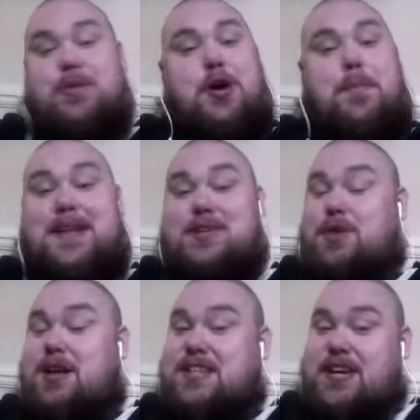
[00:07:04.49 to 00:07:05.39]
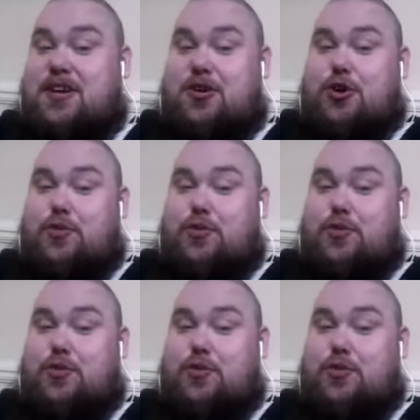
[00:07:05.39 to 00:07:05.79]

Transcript: we go back to our D chord,